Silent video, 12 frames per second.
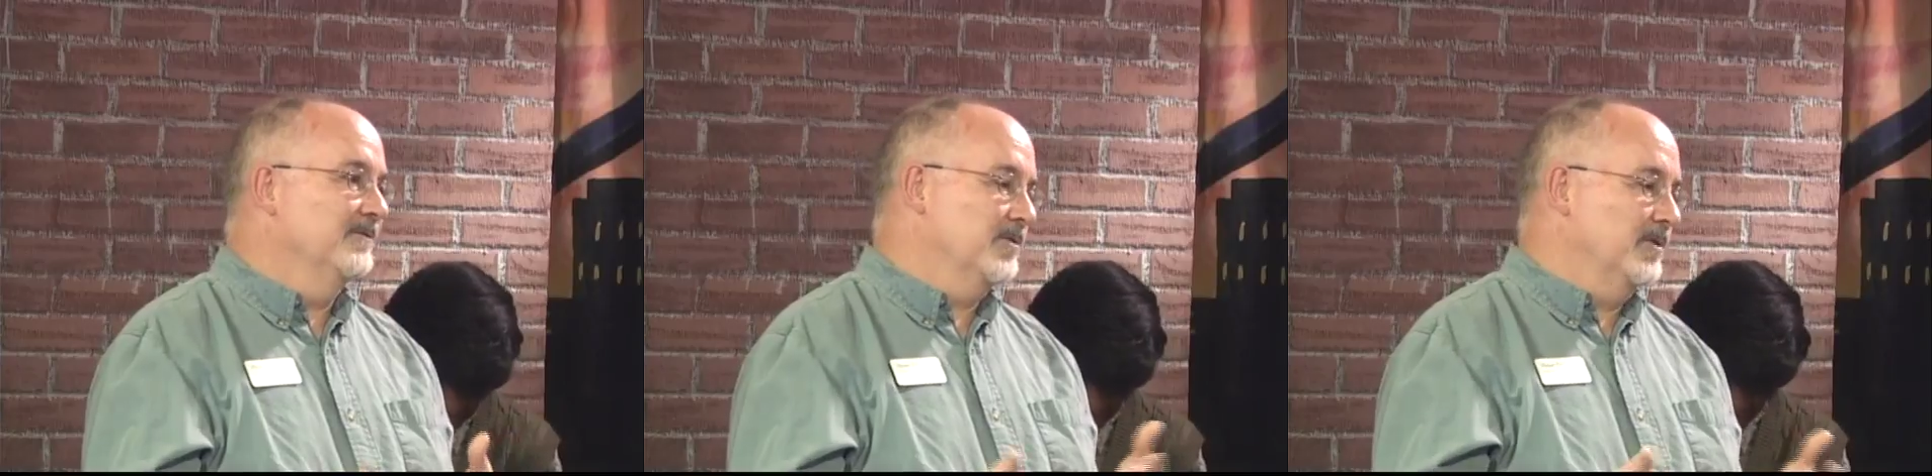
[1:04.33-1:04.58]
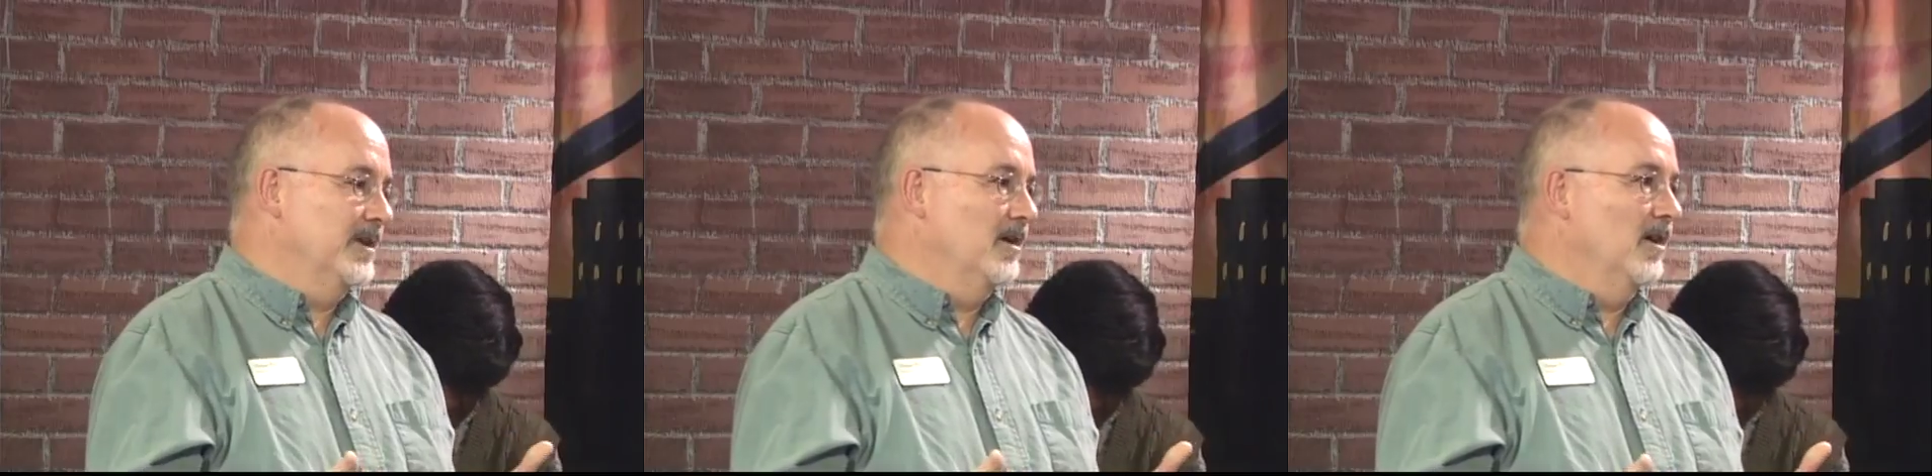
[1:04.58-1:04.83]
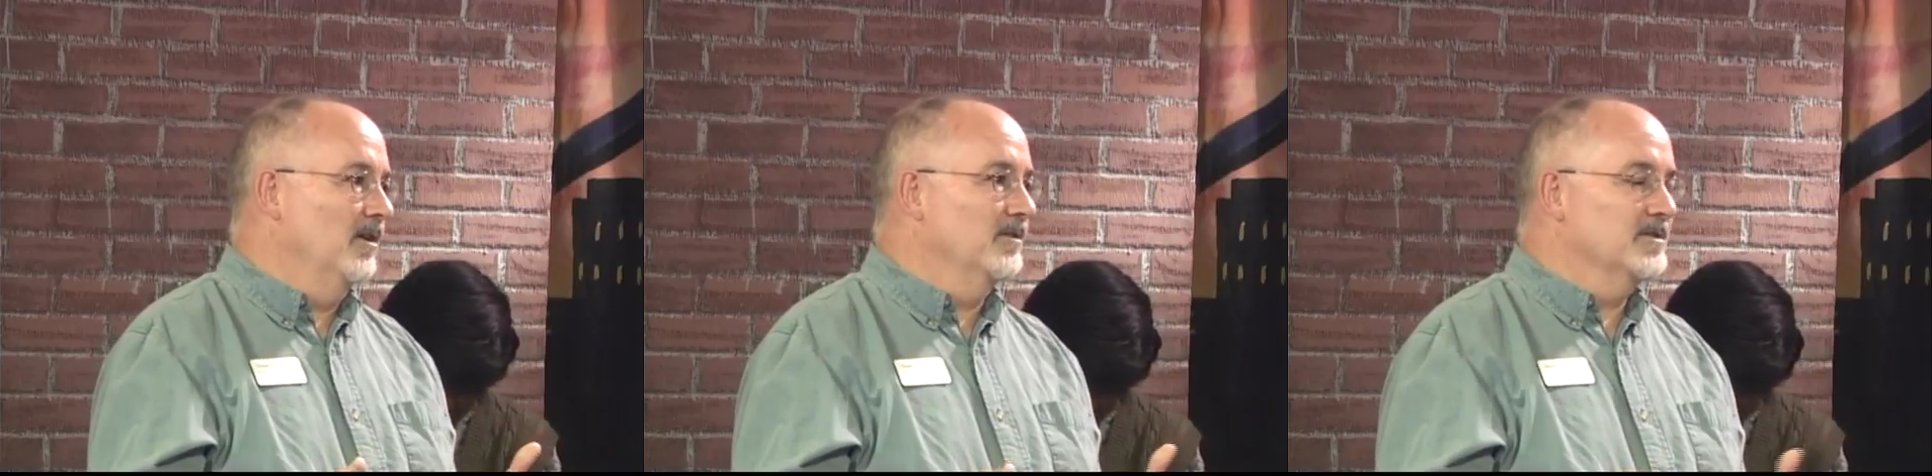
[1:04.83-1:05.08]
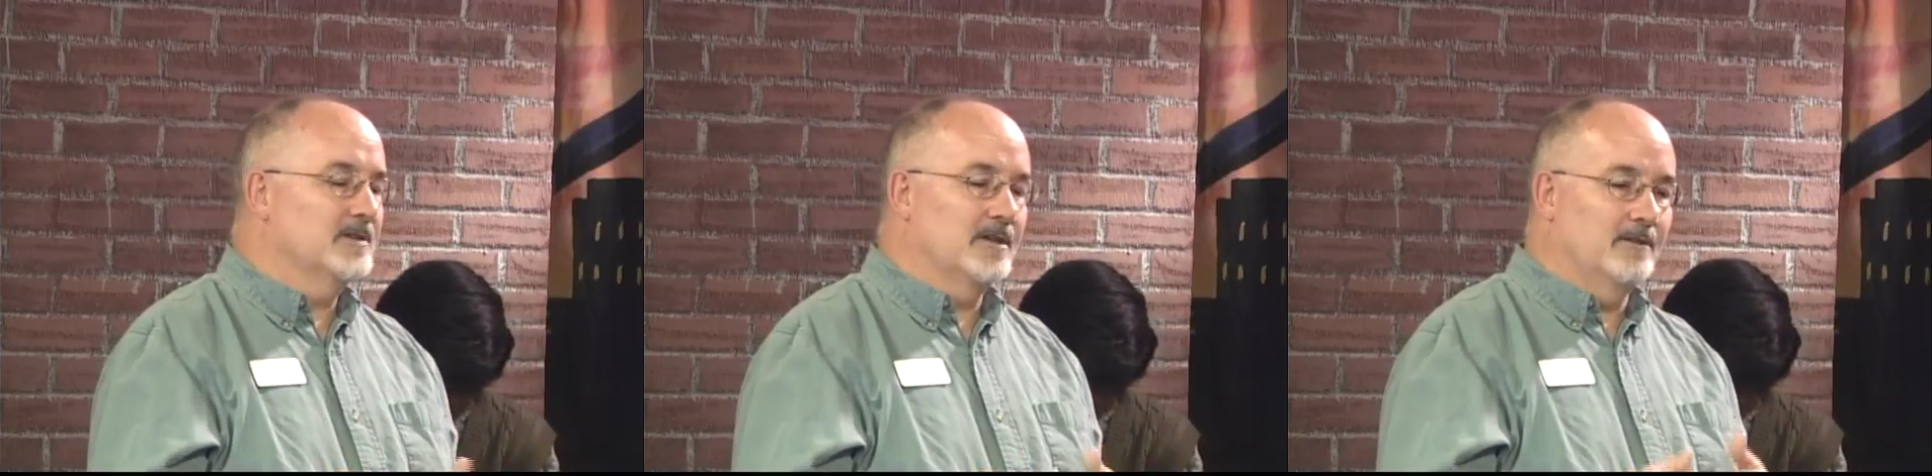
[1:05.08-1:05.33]
of
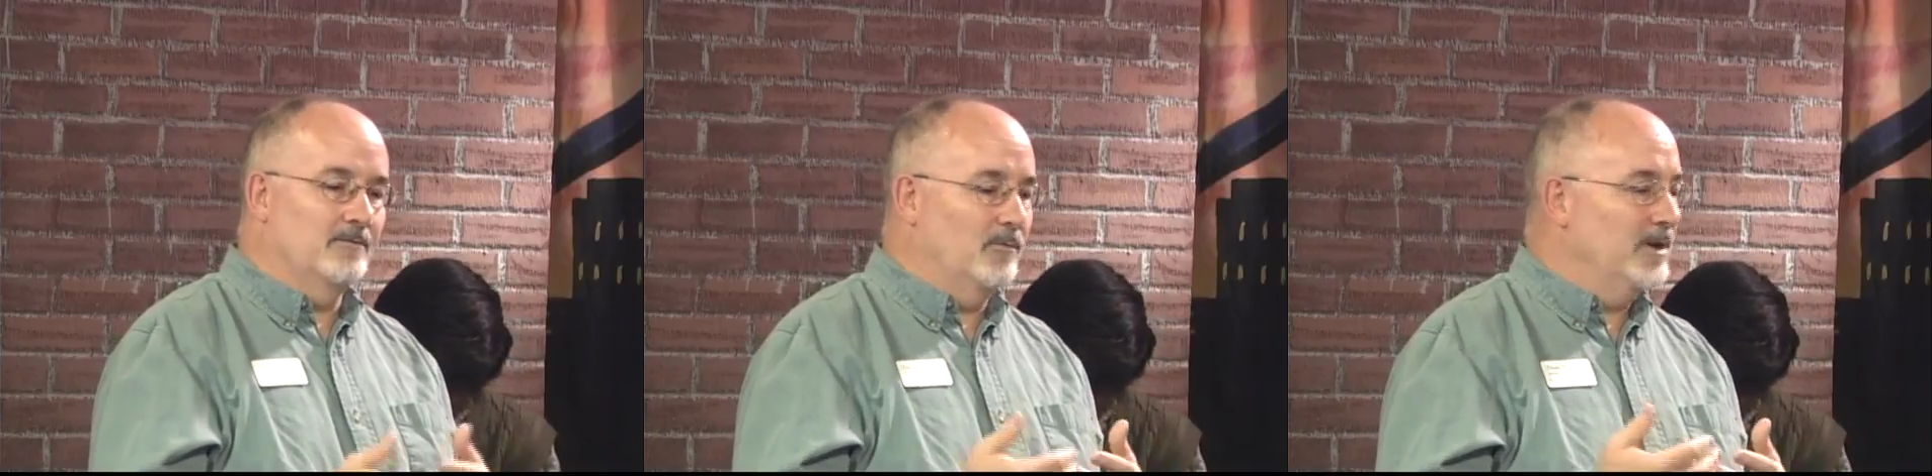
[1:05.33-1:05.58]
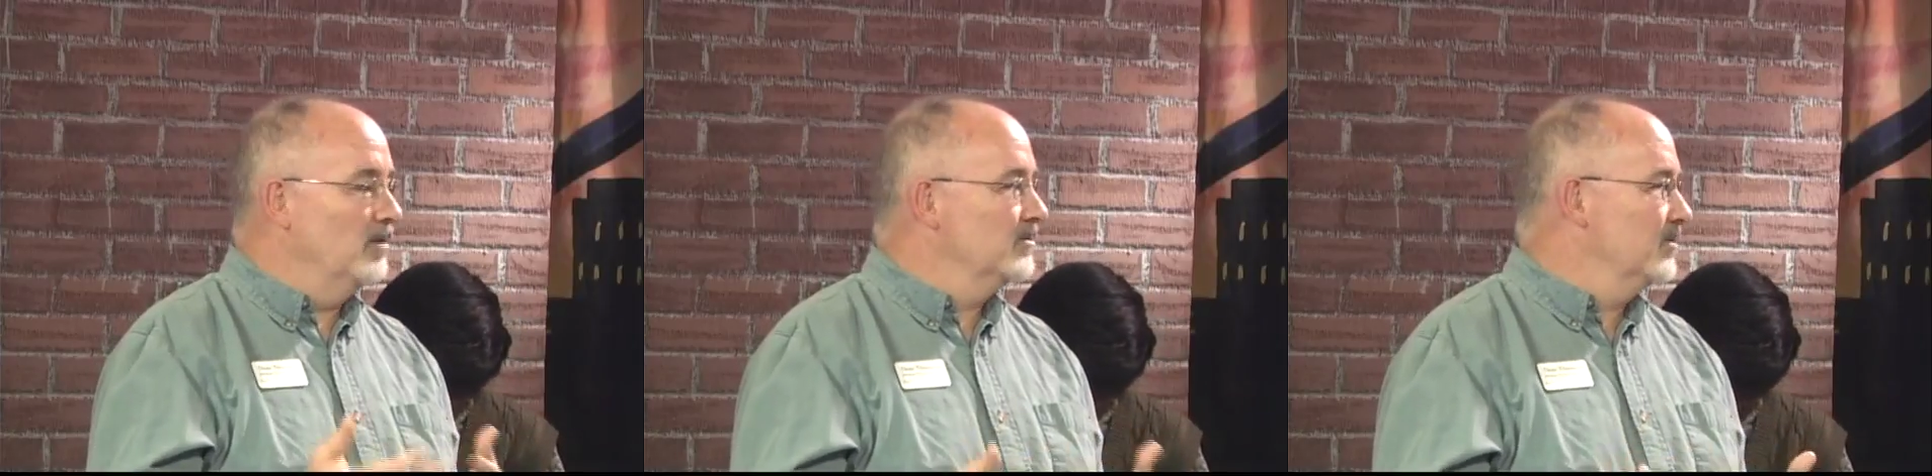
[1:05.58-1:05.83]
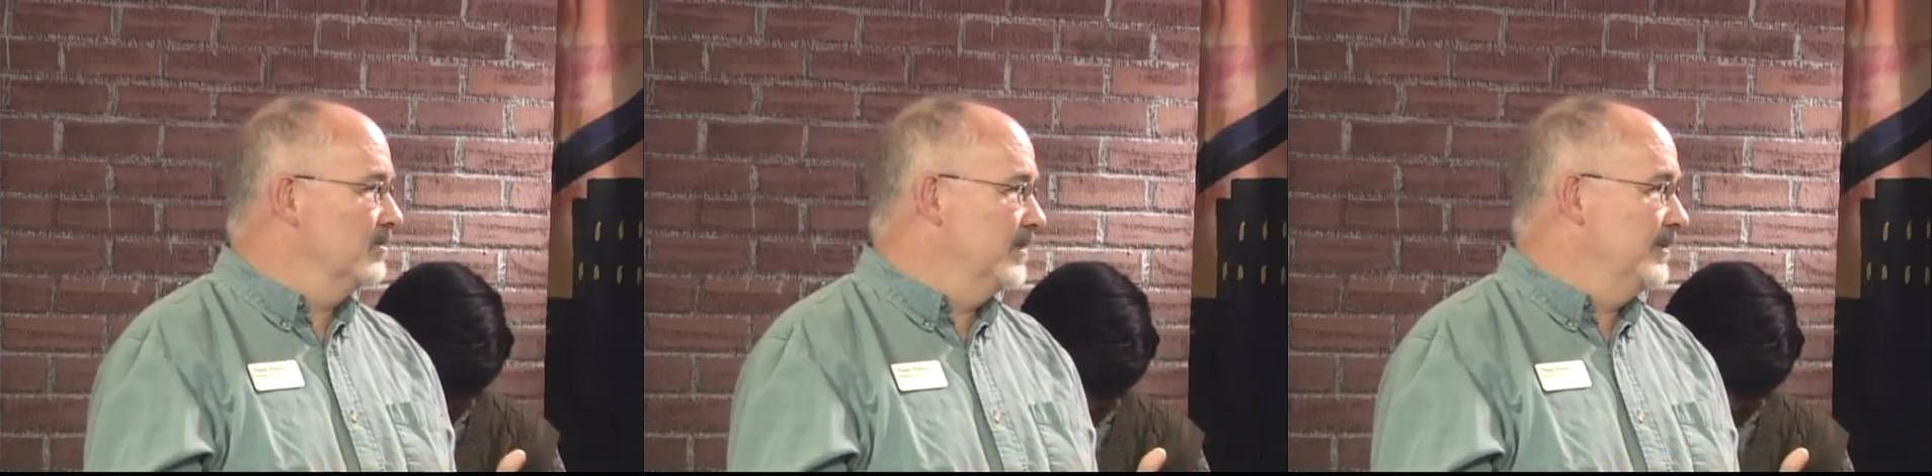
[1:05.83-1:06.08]
$3. It, we don't turn